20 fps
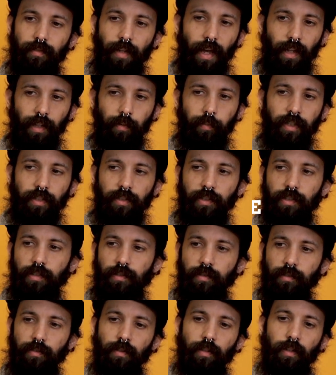
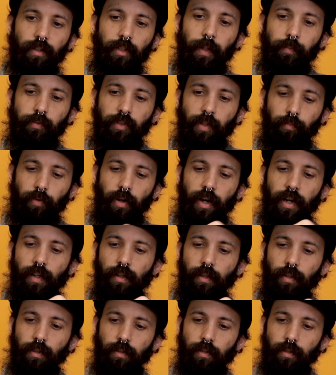Elements, clips can
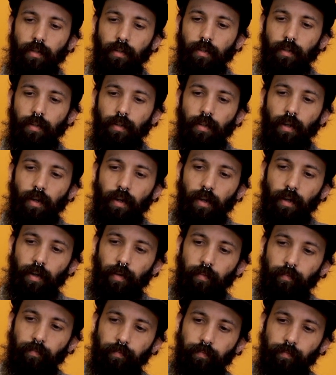break.
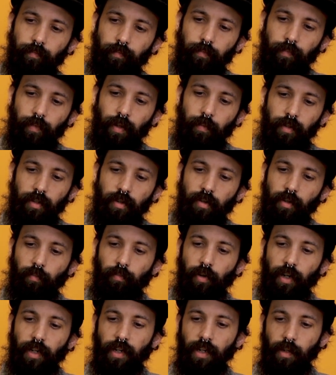I mean, you
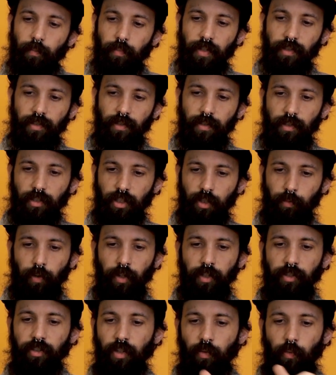could break any piece of this.
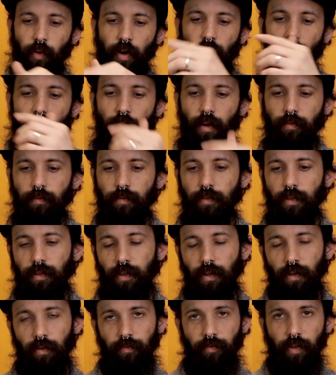Springs can wear out and
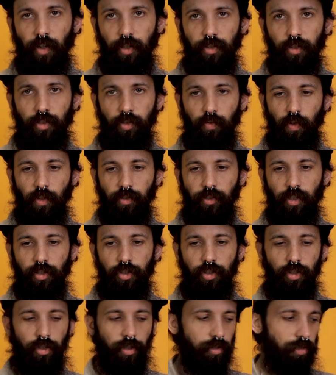they don't function as well as they
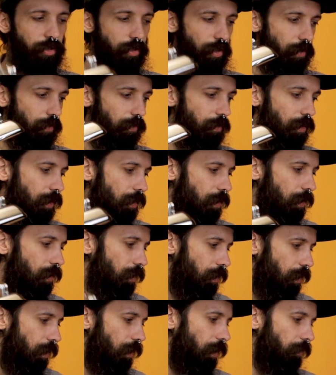should. So
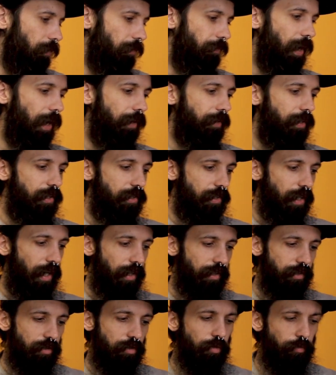we've got these
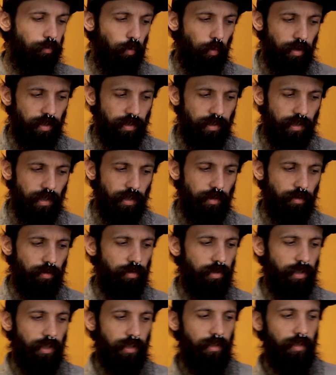guys, 240Z,
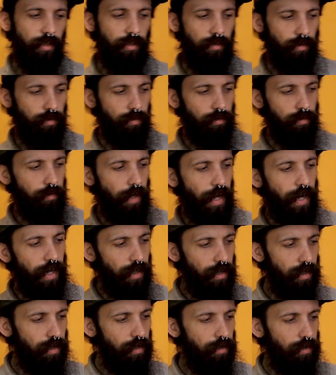260,
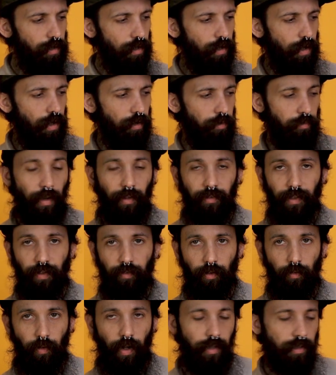280. We've got
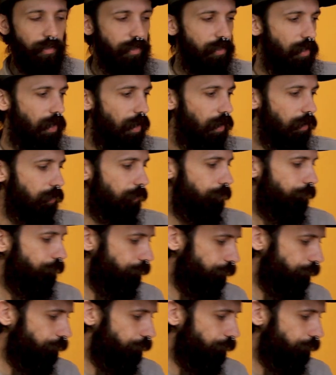left and right in stock.